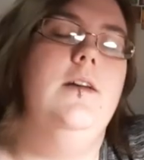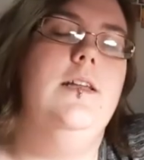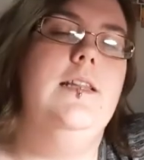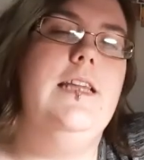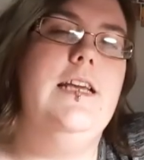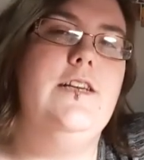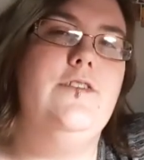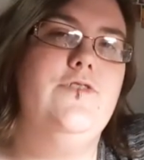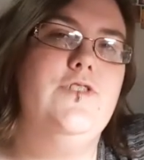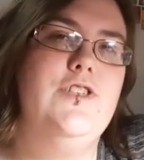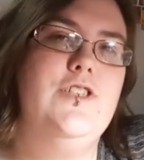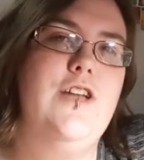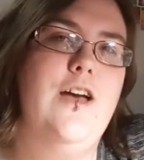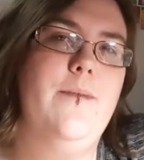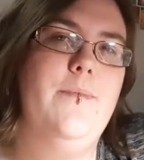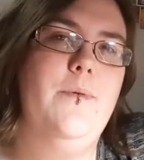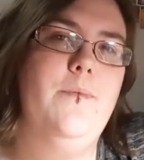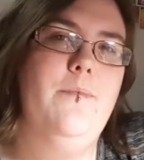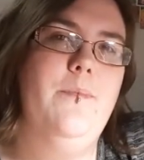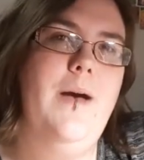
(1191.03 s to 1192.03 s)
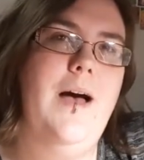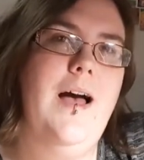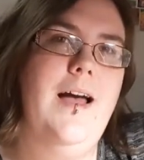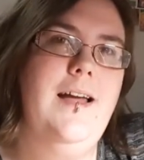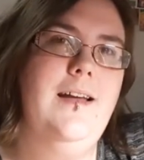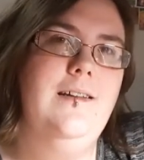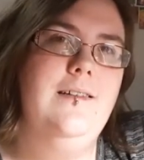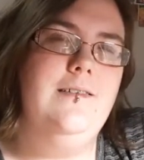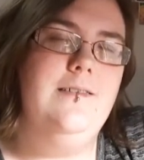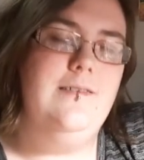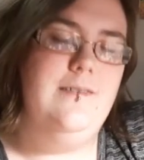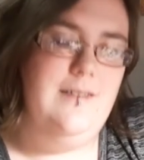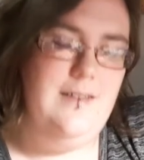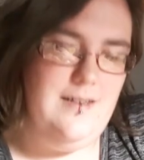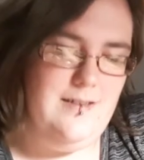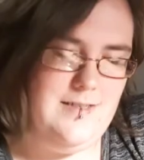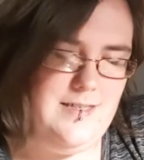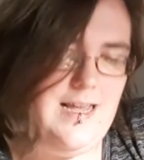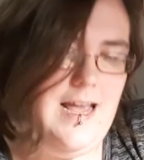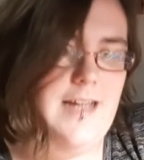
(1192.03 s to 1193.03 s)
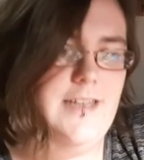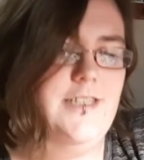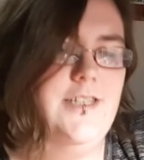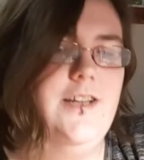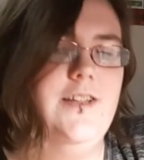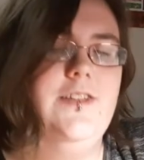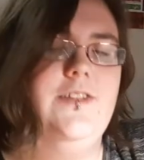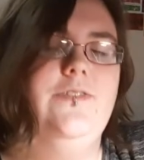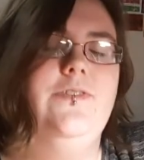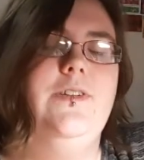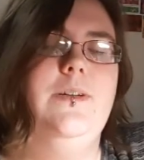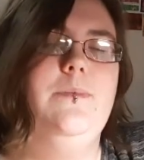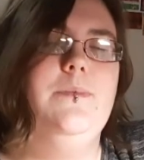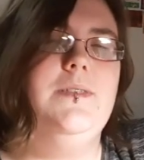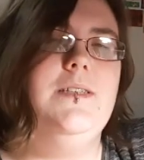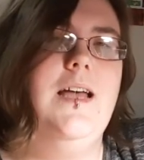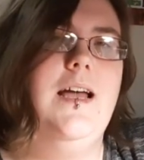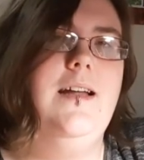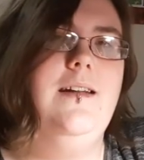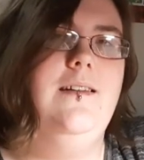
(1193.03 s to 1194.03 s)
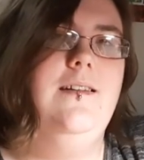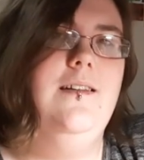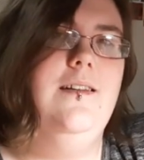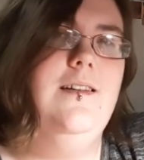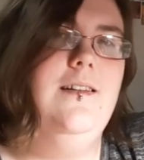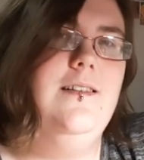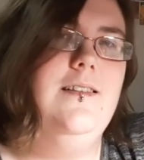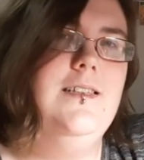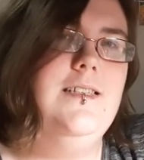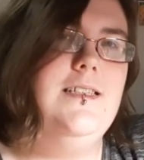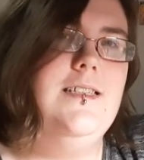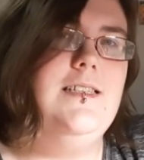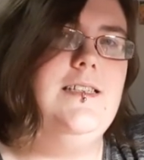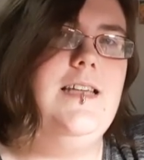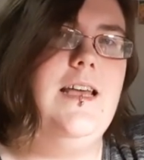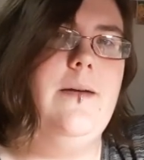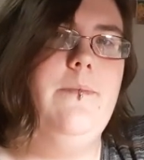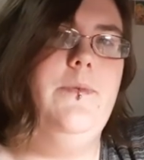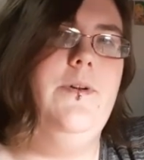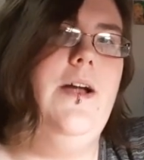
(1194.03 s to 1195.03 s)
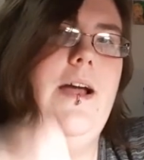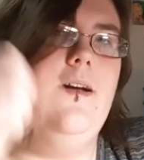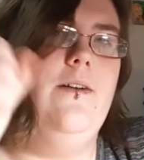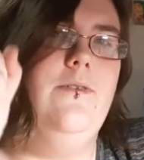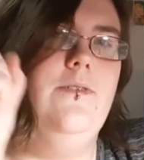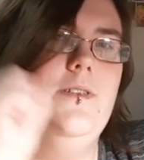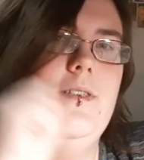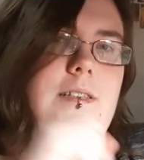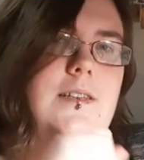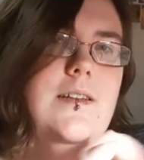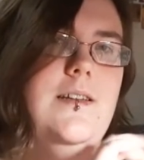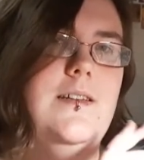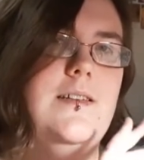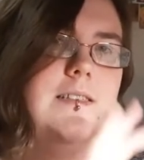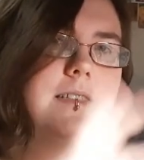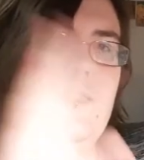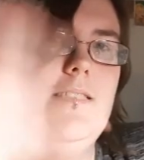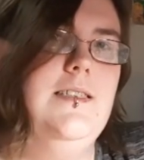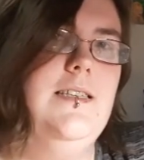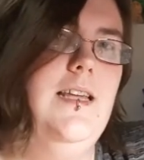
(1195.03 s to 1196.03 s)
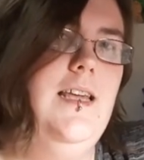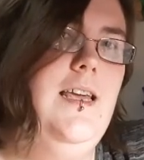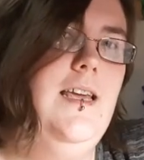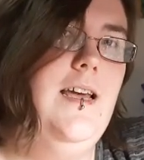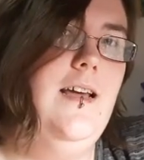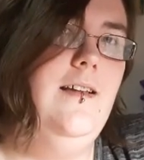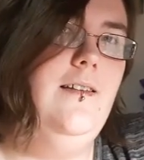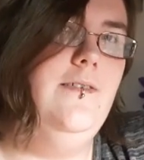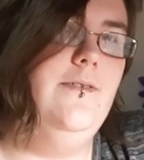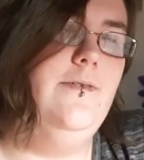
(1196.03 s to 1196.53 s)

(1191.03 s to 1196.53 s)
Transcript: Thanks for stopping by. I'll catch you on the flip side. This is Amber out. See ya.